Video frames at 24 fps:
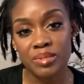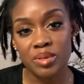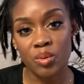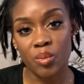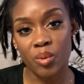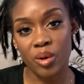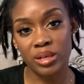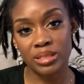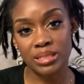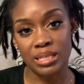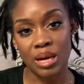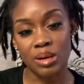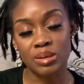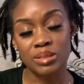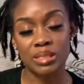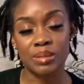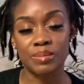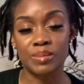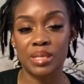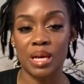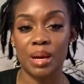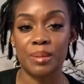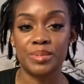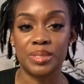it worked out,
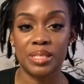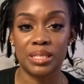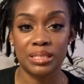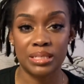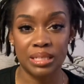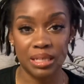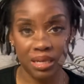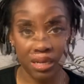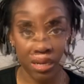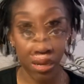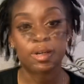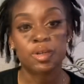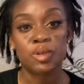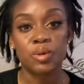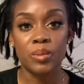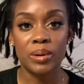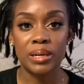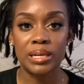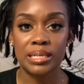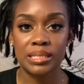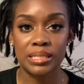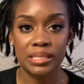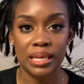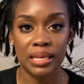sometimes it didn't. But I do want
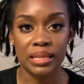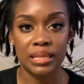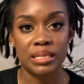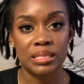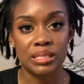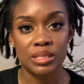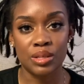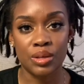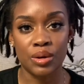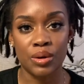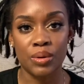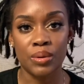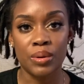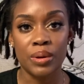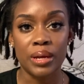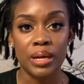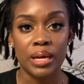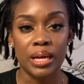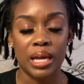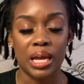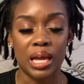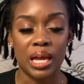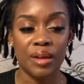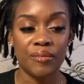to say this though.
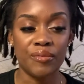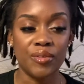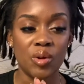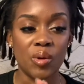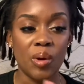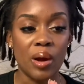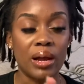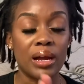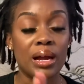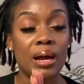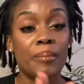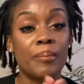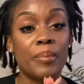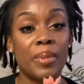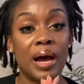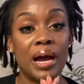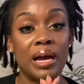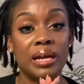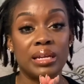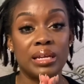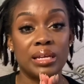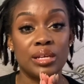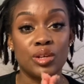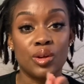If you are
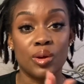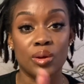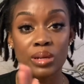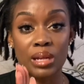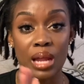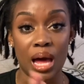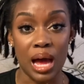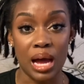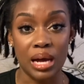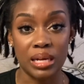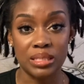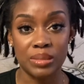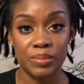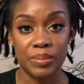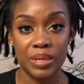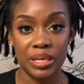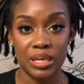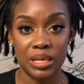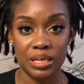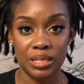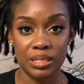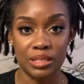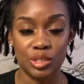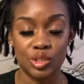combining your locks
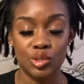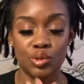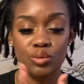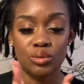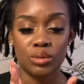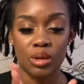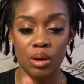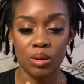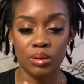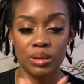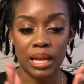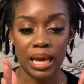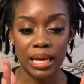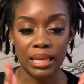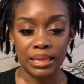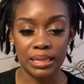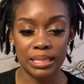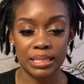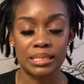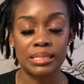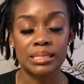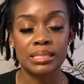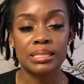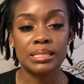because you don't like
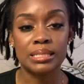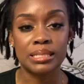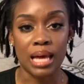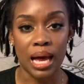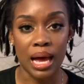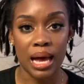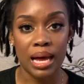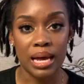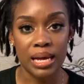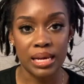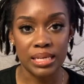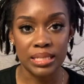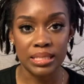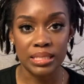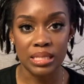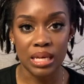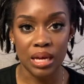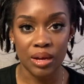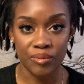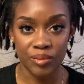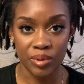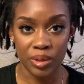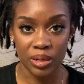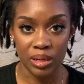the size
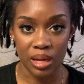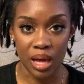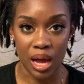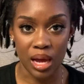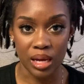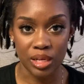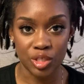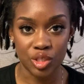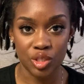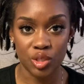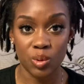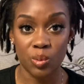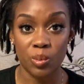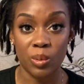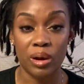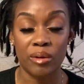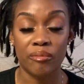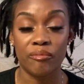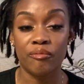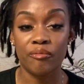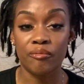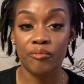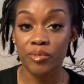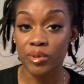of your locks, you want
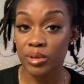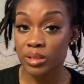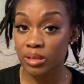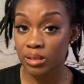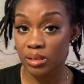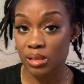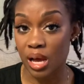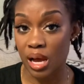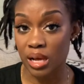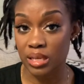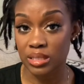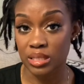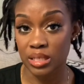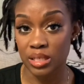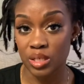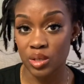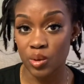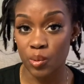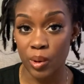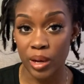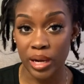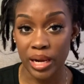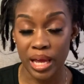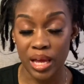fuller locks and you
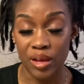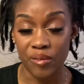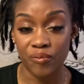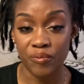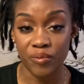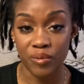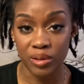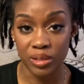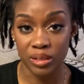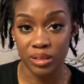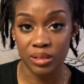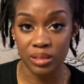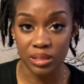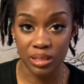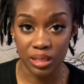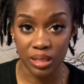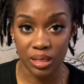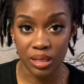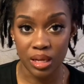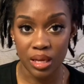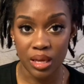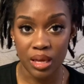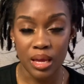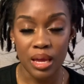want a fuller look,